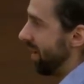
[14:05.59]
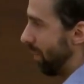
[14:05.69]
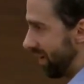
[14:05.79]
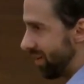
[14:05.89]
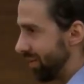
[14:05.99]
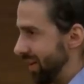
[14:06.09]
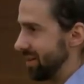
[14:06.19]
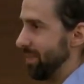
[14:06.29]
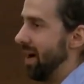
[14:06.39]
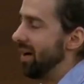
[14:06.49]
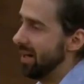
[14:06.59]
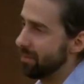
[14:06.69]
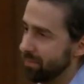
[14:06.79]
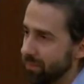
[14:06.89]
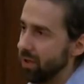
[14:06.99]
And one of the things about
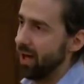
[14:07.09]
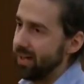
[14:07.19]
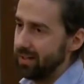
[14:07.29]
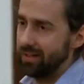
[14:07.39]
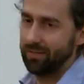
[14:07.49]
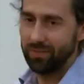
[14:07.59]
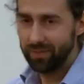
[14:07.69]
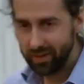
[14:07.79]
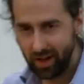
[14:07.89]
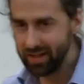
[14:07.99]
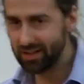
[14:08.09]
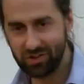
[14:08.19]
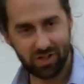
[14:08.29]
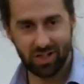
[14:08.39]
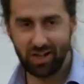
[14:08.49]
him, like, like,
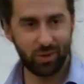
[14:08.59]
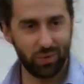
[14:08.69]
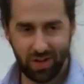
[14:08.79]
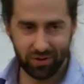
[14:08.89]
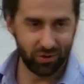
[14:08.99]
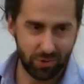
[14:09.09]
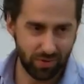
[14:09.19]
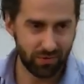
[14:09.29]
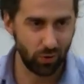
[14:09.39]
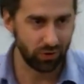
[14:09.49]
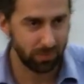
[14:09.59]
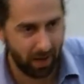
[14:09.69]
just like all the other groups I've talked